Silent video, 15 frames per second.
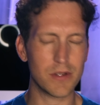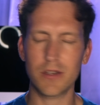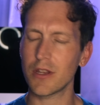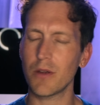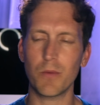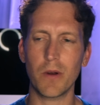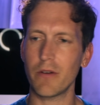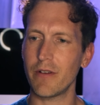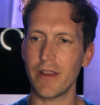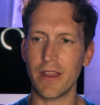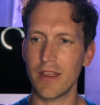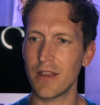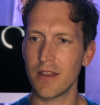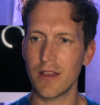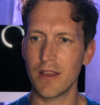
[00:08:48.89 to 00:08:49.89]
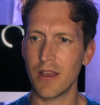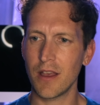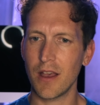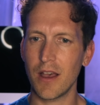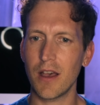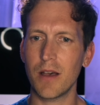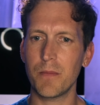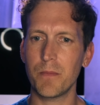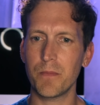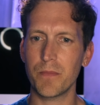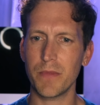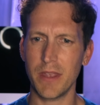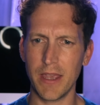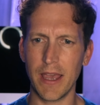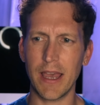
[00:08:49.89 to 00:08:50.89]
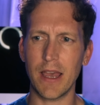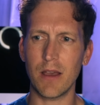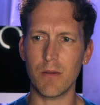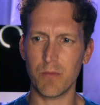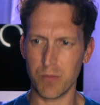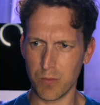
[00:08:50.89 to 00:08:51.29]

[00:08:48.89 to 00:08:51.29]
don't worry. Um, yeah,